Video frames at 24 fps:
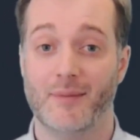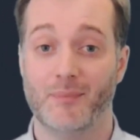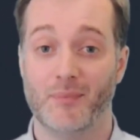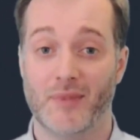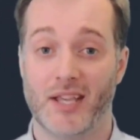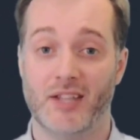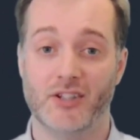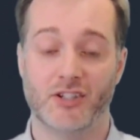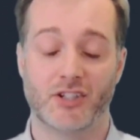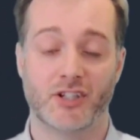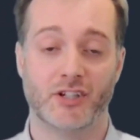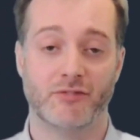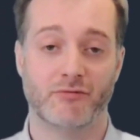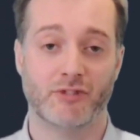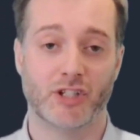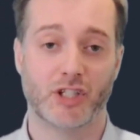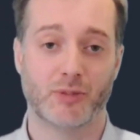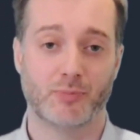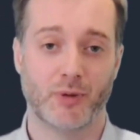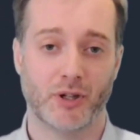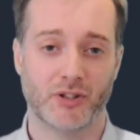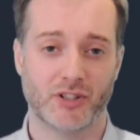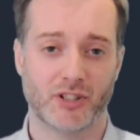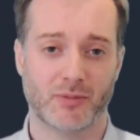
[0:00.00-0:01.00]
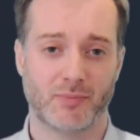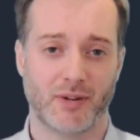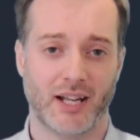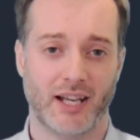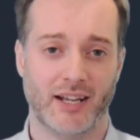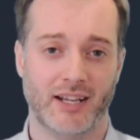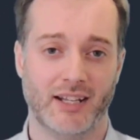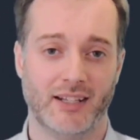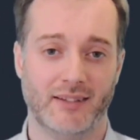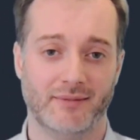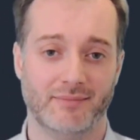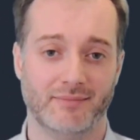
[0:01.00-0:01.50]
incident response
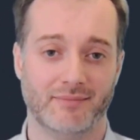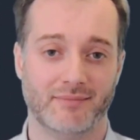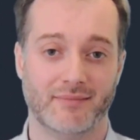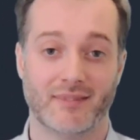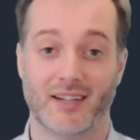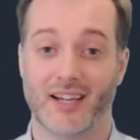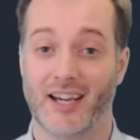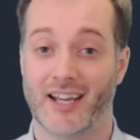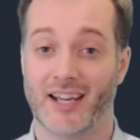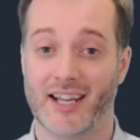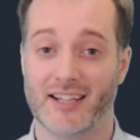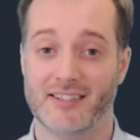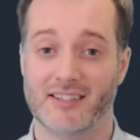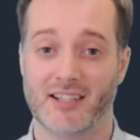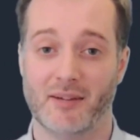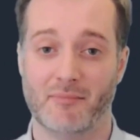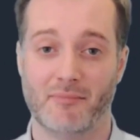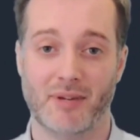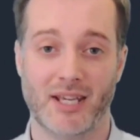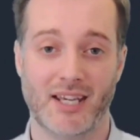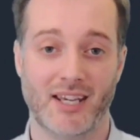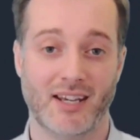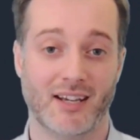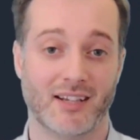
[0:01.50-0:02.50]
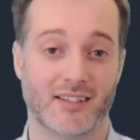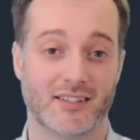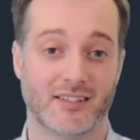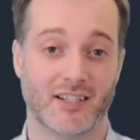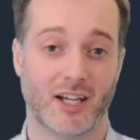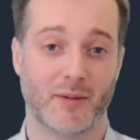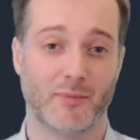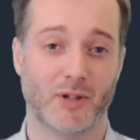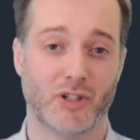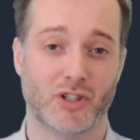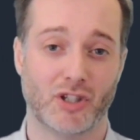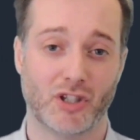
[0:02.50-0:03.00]
planning, an SMB
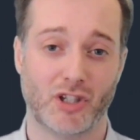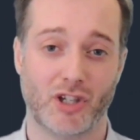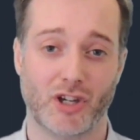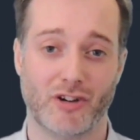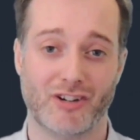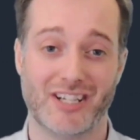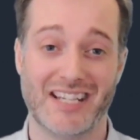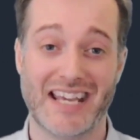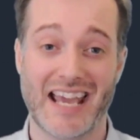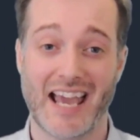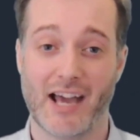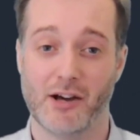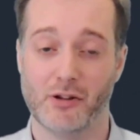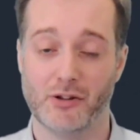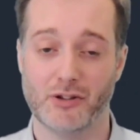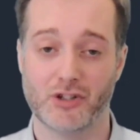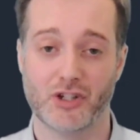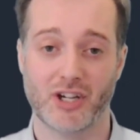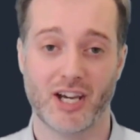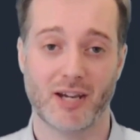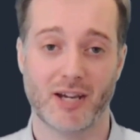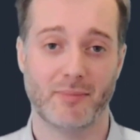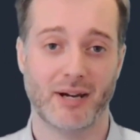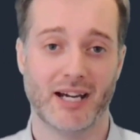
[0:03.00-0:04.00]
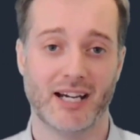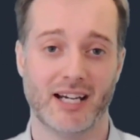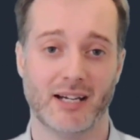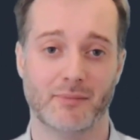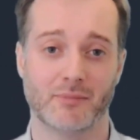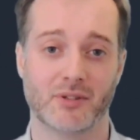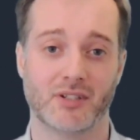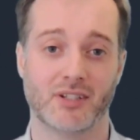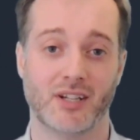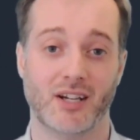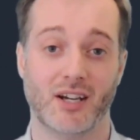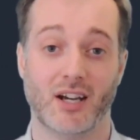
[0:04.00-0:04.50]
cybersecurity health check
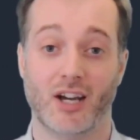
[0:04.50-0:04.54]
perhaps,